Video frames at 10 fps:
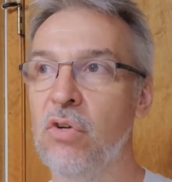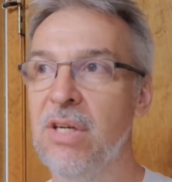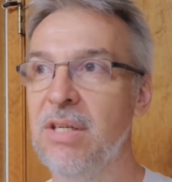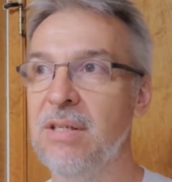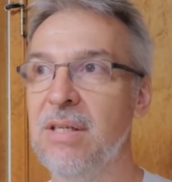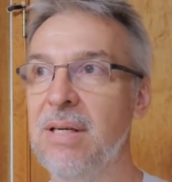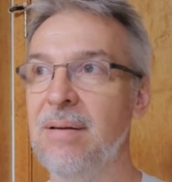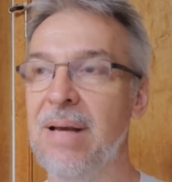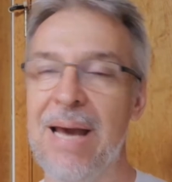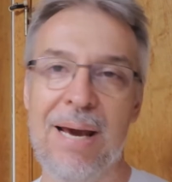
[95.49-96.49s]

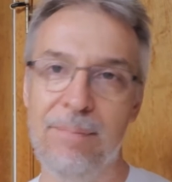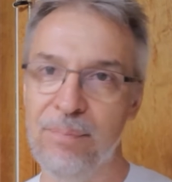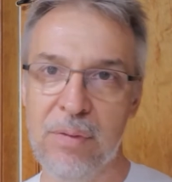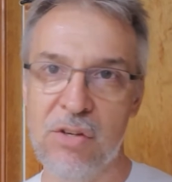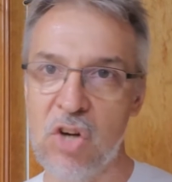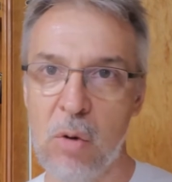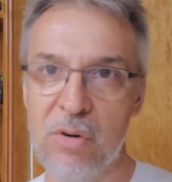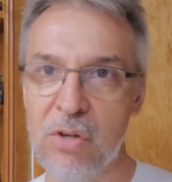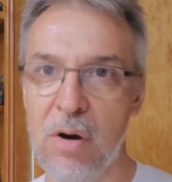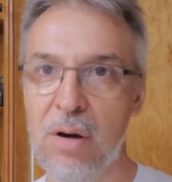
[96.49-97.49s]
distancing at Star
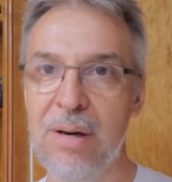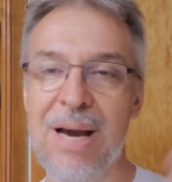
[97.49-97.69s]
Wars Con.